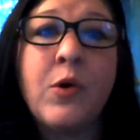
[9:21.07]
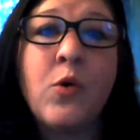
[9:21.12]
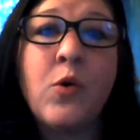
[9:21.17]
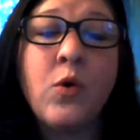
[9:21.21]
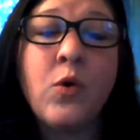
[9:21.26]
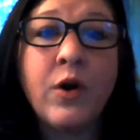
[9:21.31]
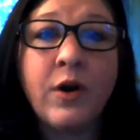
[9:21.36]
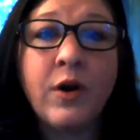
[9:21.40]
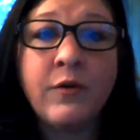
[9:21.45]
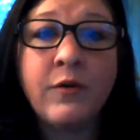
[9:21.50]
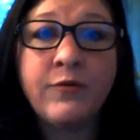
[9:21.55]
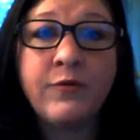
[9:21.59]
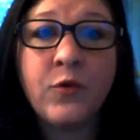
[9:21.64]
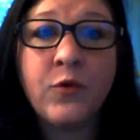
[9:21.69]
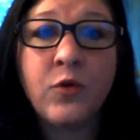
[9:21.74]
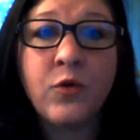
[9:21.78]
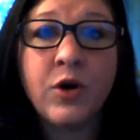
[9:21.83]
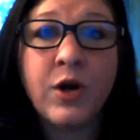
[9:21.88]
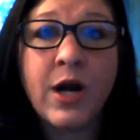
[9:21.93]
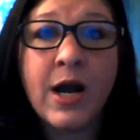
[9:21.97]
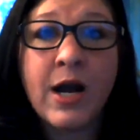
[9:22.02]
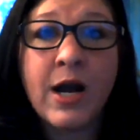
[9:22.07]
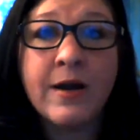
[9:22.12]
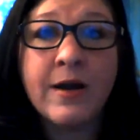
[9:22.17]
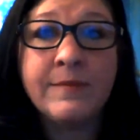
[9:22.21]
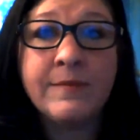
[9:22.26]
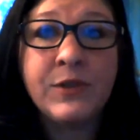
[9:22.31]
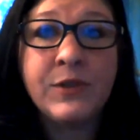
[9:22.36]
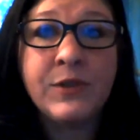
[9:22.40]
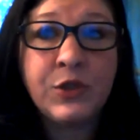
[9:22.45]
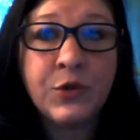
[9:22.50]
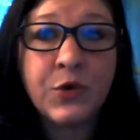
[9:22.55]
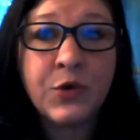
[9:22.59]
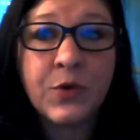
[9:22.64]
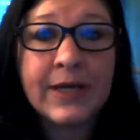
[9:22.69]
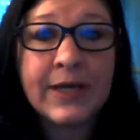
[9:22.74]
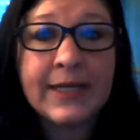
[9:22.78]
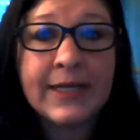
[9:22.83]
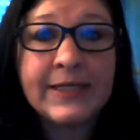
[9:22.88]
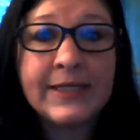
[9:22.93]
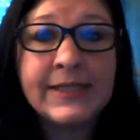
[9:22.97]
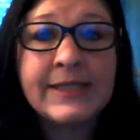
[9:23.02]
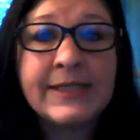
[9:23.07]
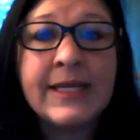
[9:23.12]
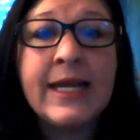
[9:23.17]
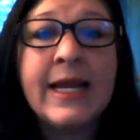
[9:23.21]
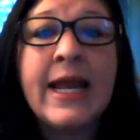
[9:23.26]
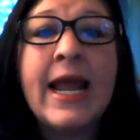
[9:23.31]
or for two queens.